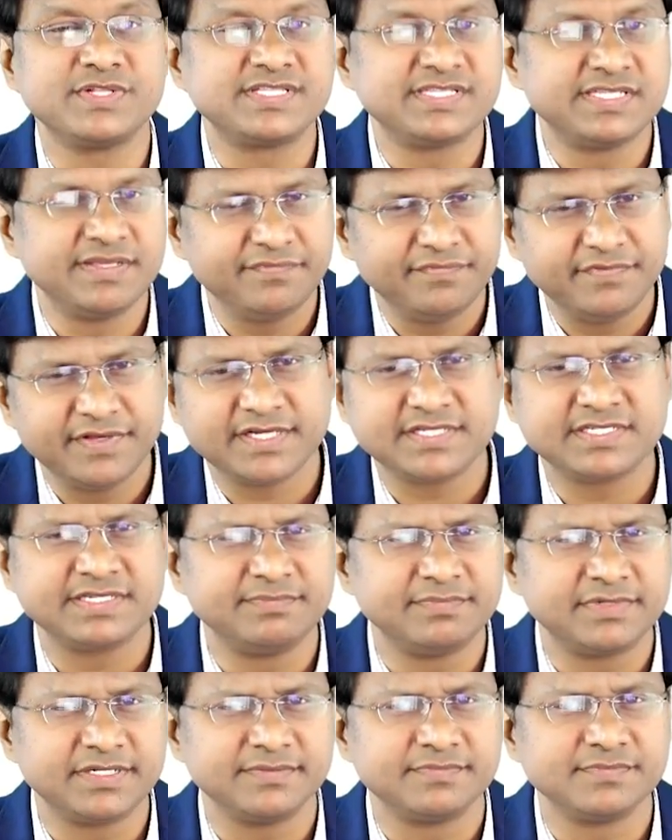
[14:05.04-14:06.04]
with severe
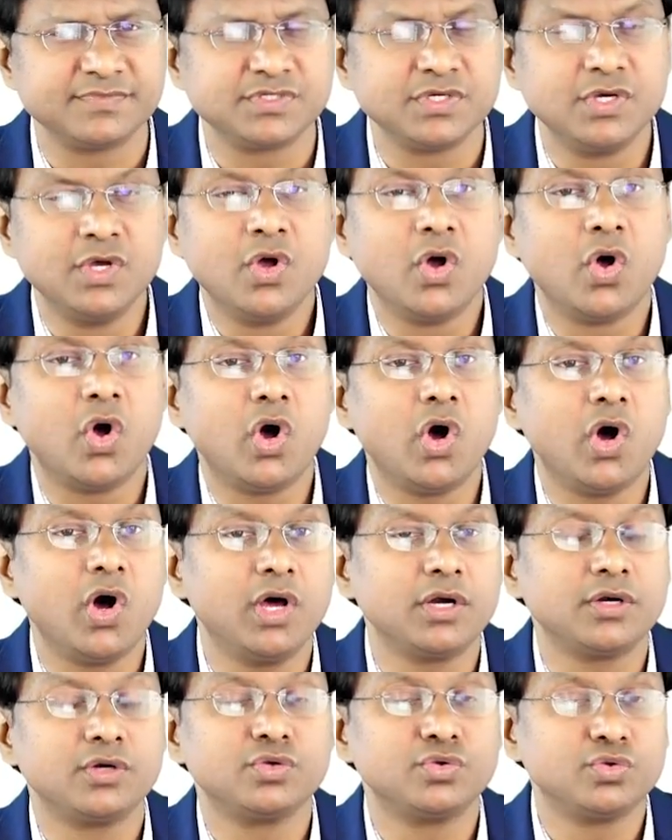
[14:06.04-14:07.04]
symptoms
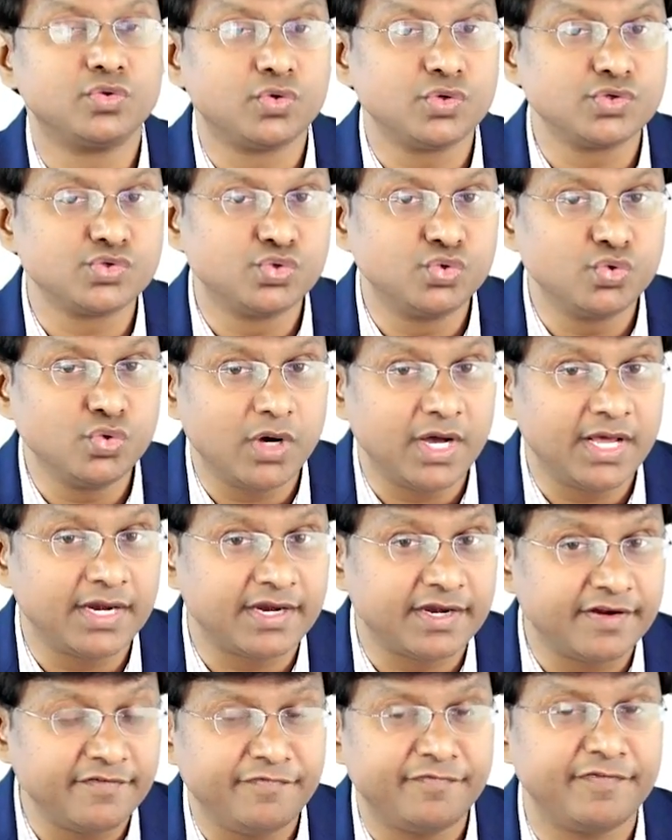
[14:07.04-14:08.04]
or those who
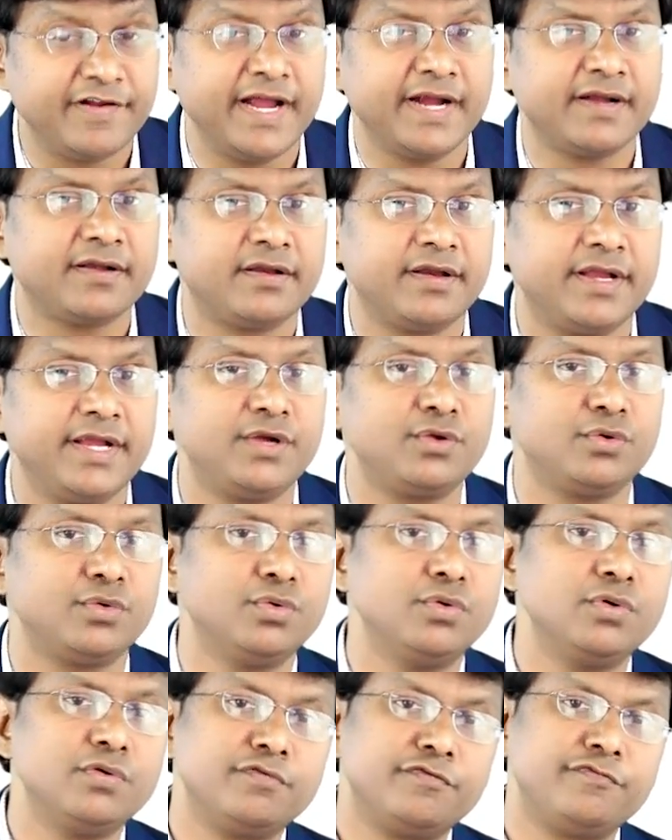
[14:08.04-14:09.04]
are refractory
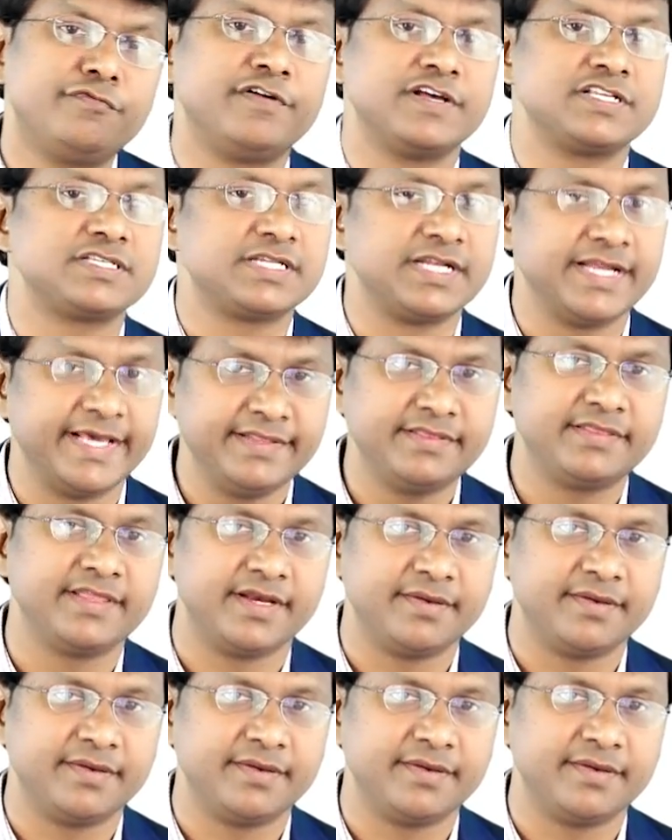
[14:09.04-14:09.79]
to first line